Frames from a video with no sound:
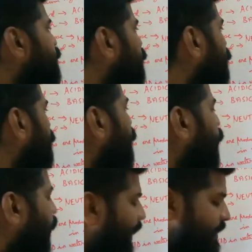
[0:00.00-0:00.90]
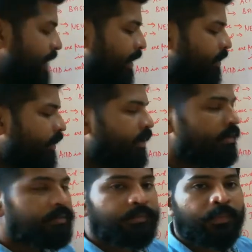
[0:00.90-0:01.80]
So what
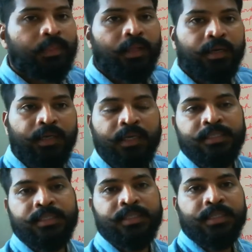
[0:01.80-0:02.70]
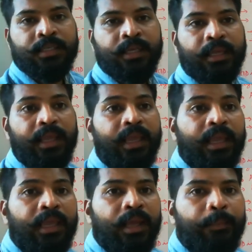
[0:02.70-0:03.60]
exactly does
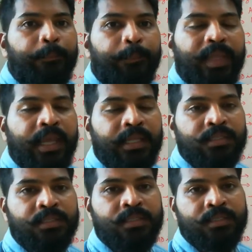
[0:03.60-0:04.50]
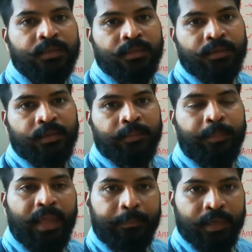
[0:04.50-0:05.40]
a pH
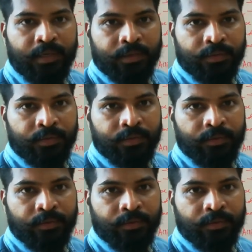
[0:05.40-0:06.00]
paper,